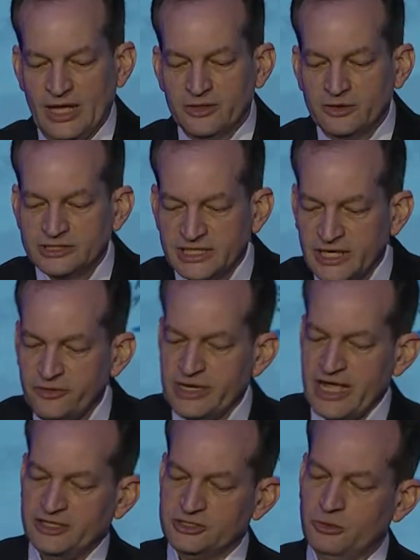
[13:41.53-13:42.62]
There's another
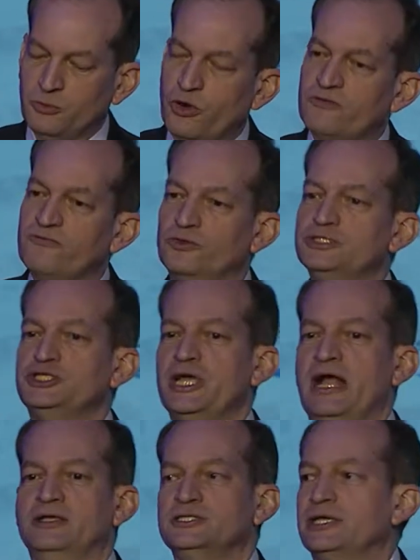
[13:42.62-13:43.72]
national workforce
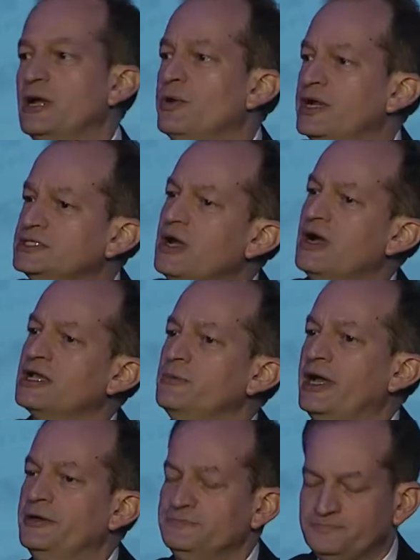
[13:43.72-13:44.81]
challenge that I want to talk
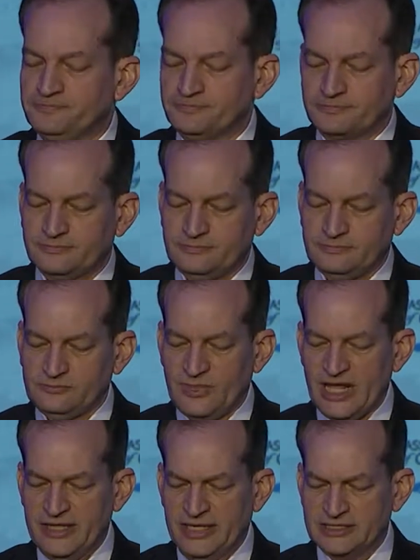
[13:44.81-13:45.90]
about,
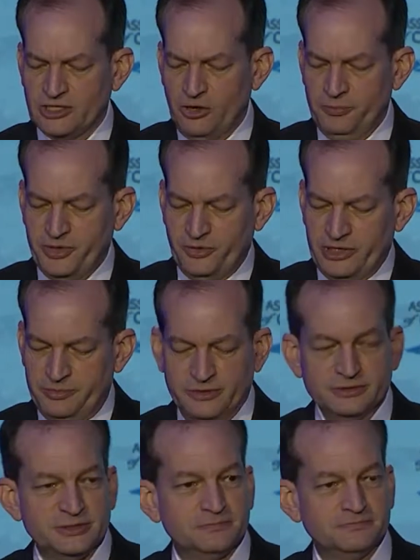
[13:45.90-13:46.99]
and that's opioid
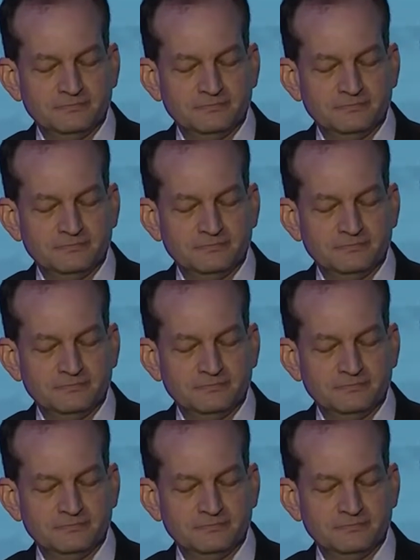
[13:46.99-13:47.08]
abuse.